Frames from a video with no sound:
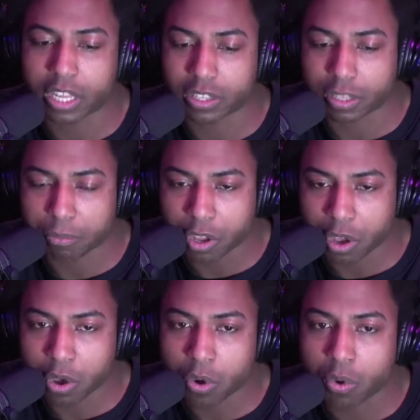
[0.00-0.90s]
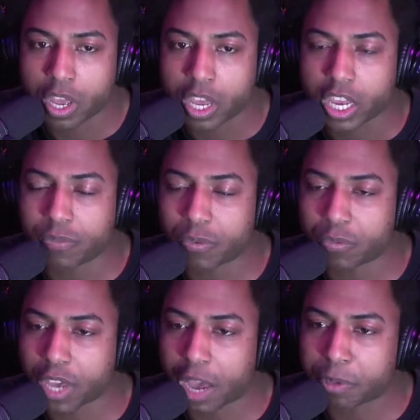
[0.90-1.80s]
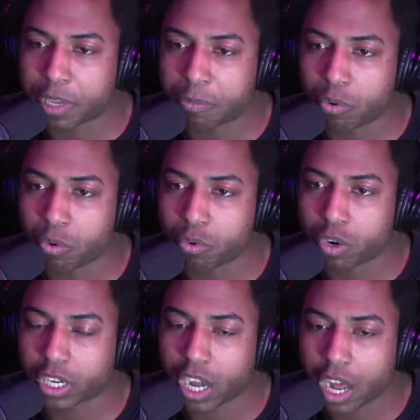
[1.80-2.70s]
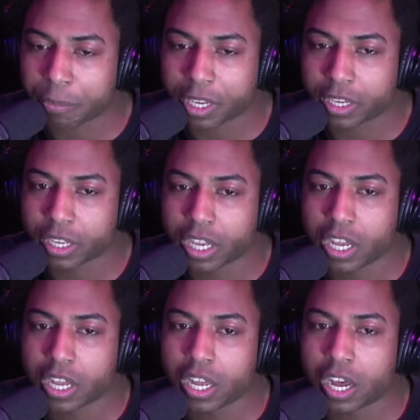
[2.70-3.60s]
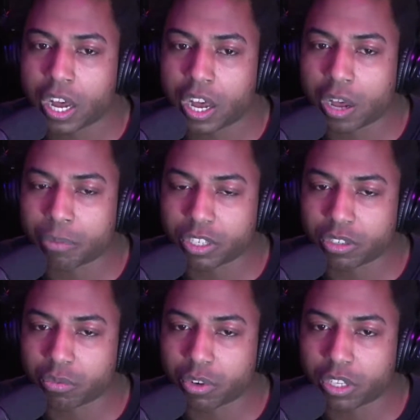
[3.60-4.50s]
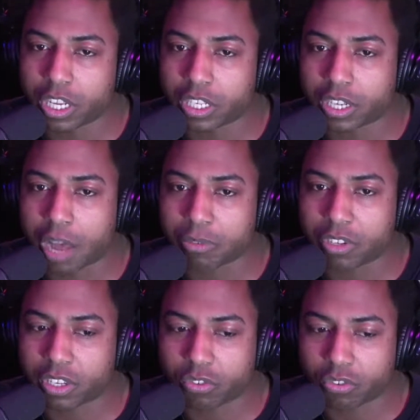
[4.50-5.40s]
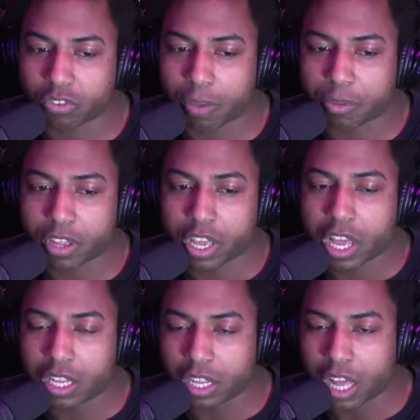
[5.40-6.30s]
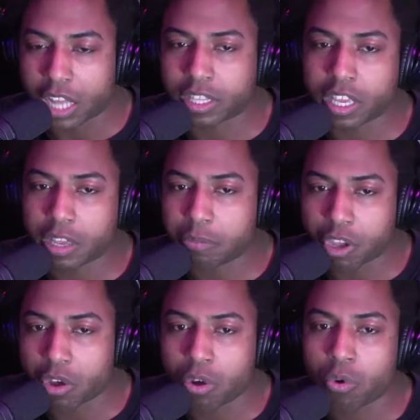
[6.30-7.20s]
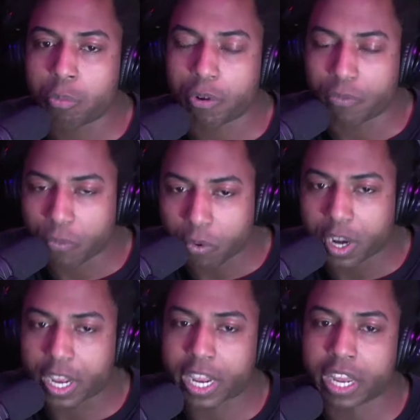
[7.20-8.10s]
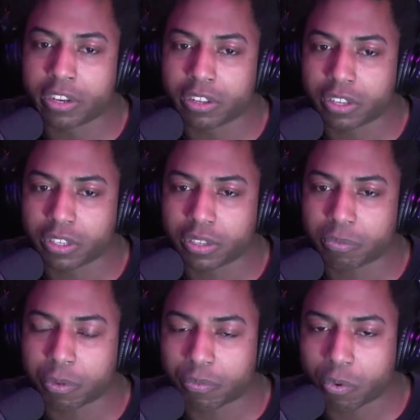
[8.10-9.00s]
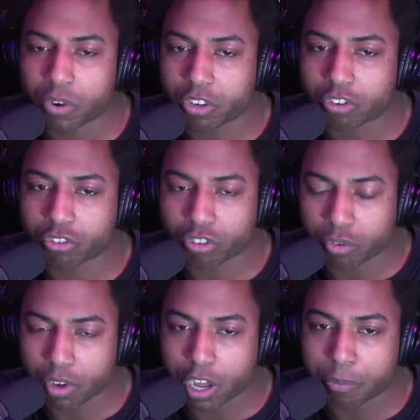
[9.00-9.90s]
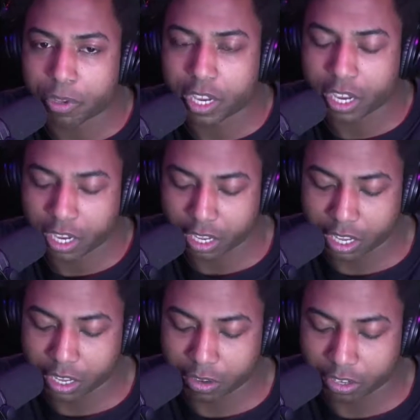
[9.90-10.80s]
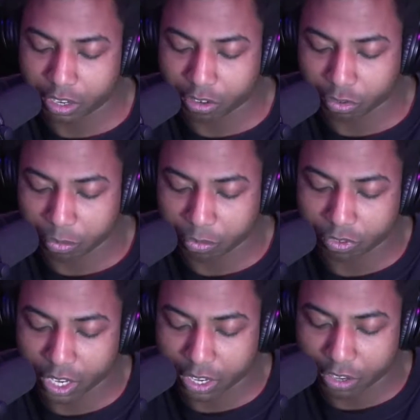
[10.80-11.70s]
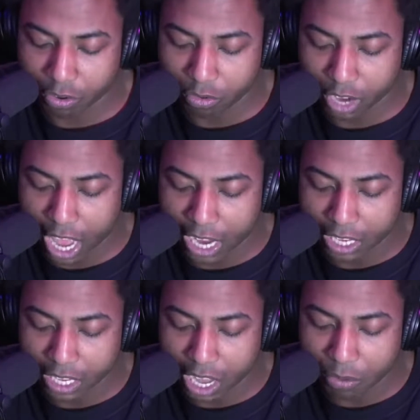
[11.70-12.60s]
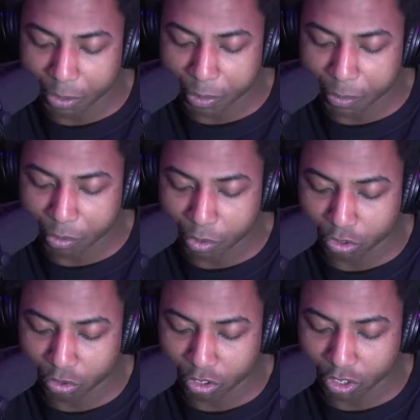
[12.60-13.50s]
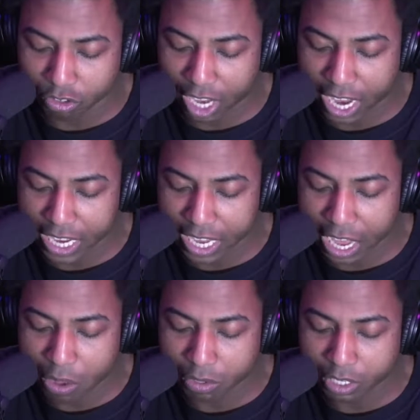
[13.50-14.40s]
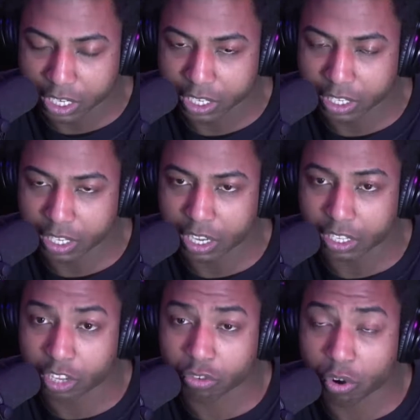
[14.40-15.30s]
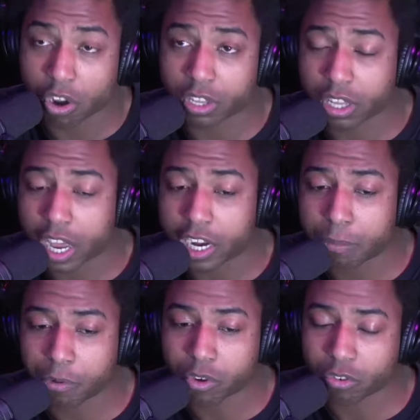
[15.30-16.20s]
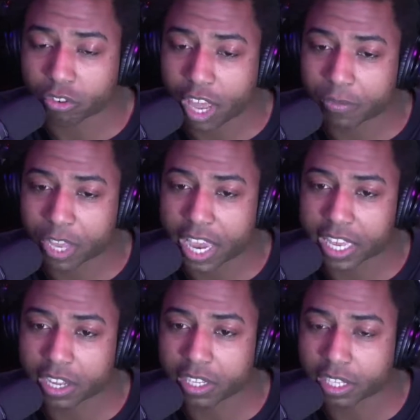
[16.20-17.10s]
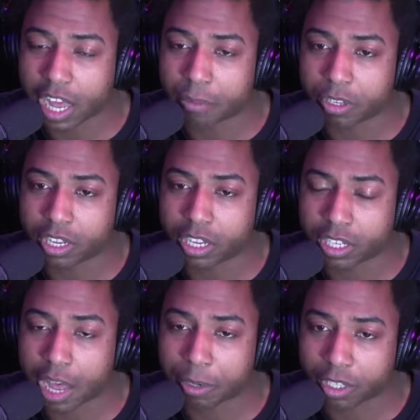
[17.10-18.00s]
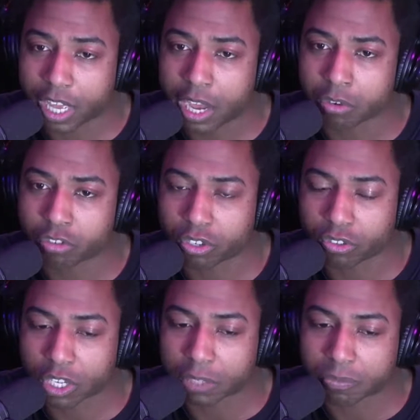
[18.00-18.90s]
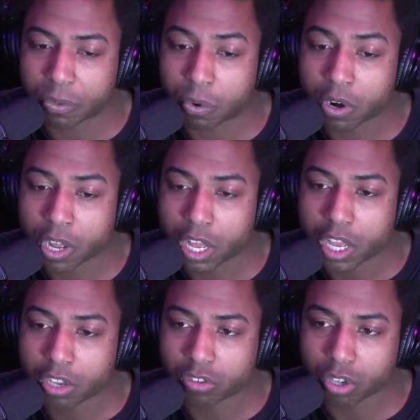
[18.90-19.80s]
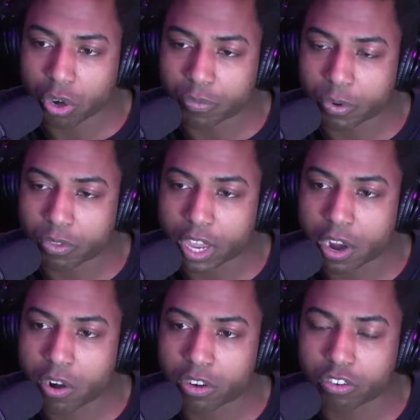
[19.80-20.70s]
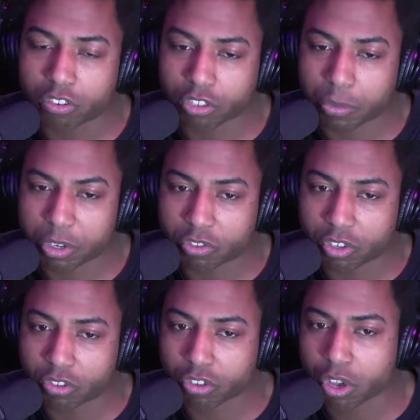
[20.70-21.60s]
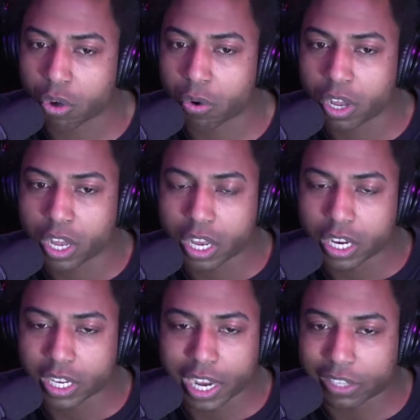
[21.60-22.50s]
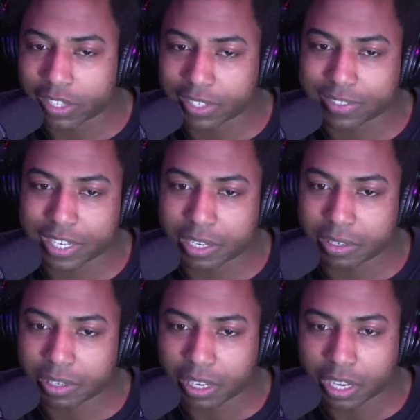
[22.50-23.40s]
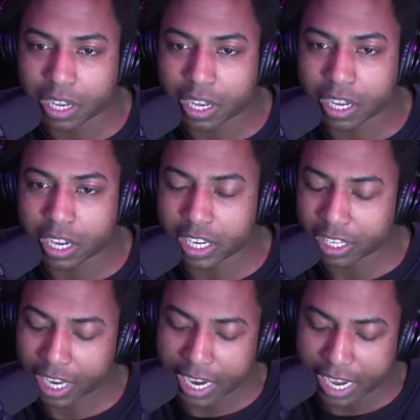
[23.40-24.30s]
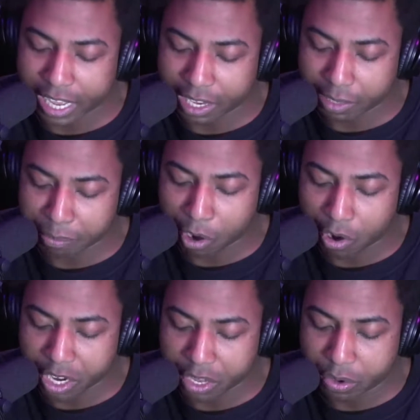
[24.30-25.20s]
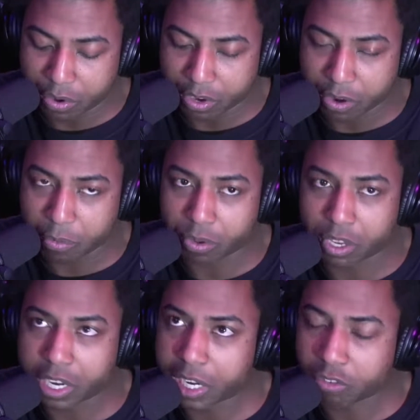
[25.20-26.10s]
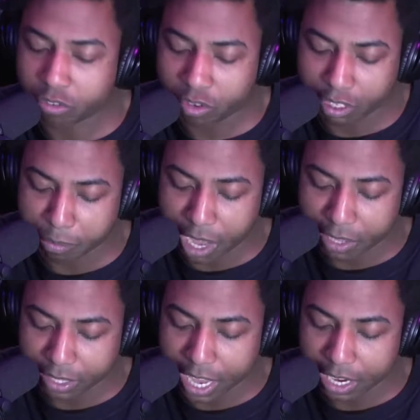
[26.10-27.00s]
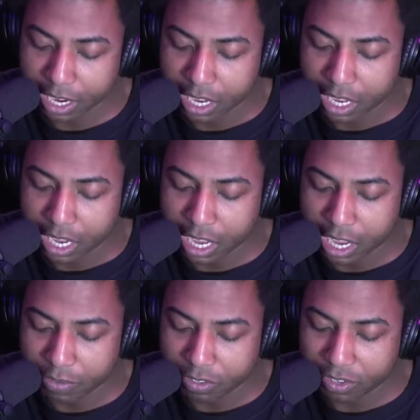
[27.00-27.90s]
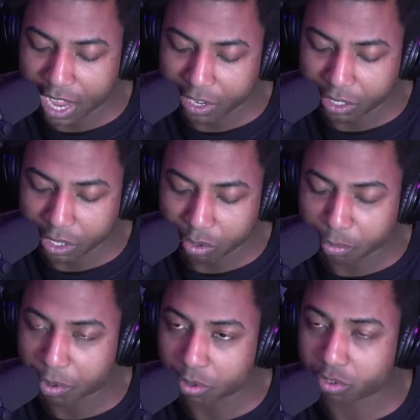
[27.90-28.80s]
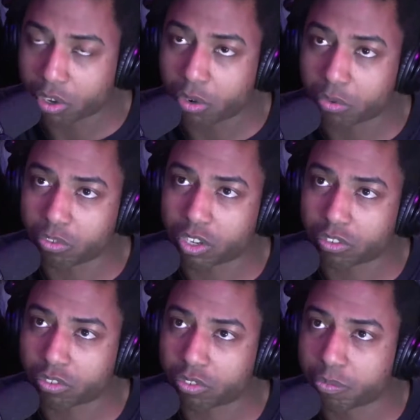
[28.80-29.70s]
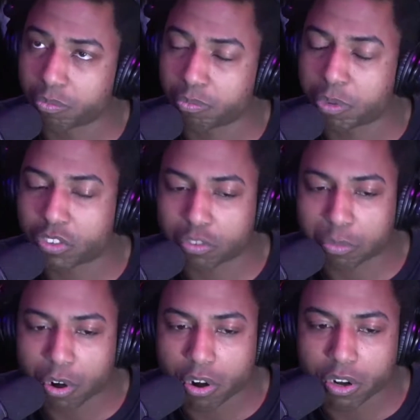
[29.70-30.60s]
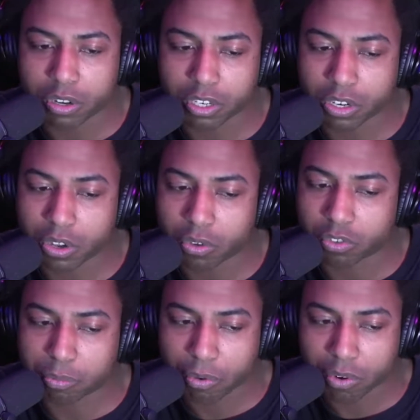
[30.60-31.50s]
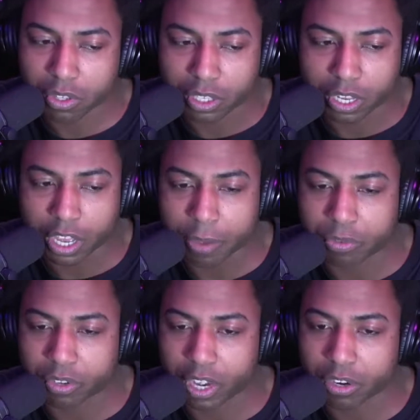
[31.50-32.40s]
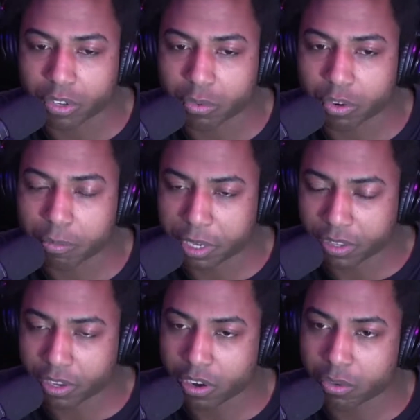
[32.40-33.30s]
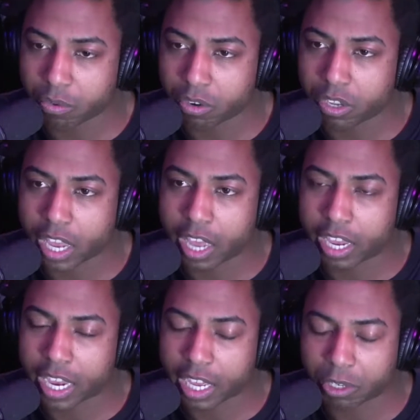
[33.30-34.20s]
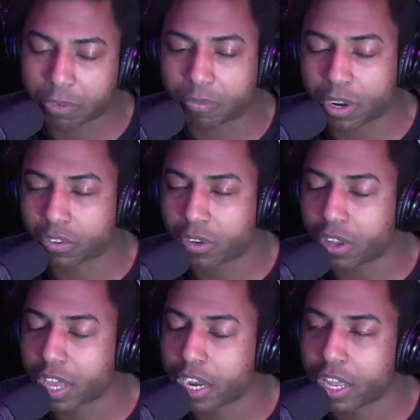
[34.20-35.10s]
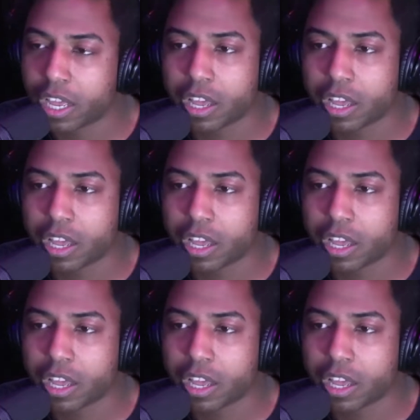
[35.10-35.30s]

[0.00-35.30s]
Let them know. If you've got people who are coming and you want like comp tickets or something, let them know beforehand before they just show up. And they also said that they're not allowing people to just hang out, and unless you're on the lineup or your staff, to hang out in the comic lounge on the second floor. So if you're there, you're just coming to see the show, you got to take a seat. And you can't hang out at the bar either. They're really strict about that. That's non-negotiable. So just be smart, support the clubs. I know you want to be there. You want to hang out with your friends and all that.